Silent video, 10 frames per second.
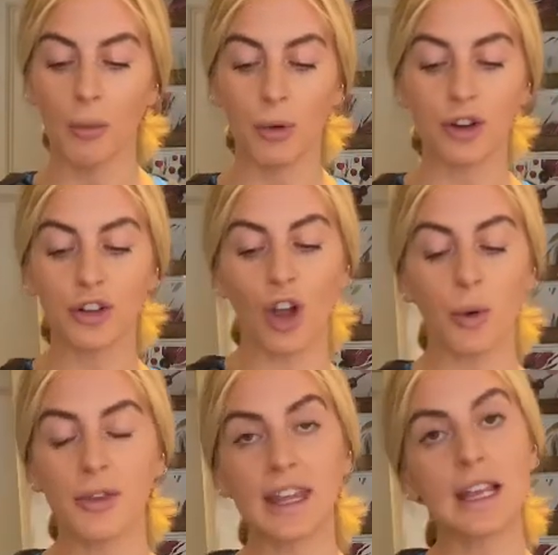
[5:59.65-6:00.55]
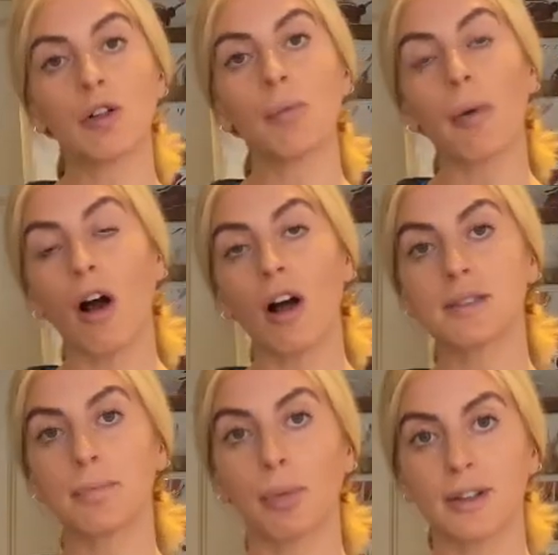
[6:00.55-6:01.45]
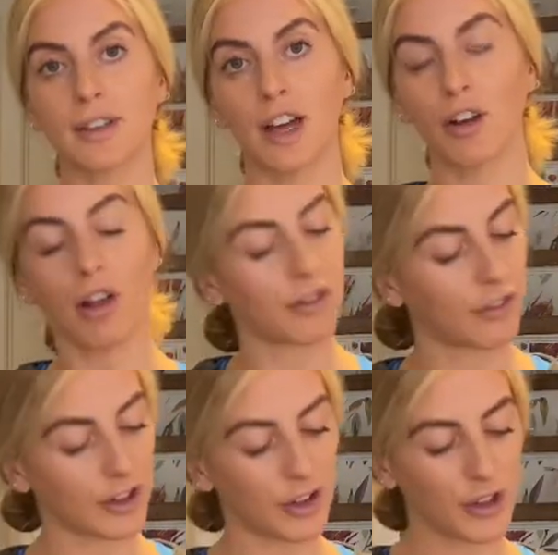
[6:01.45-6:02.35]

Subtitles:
We're going to go with equal parts butter and olive oil.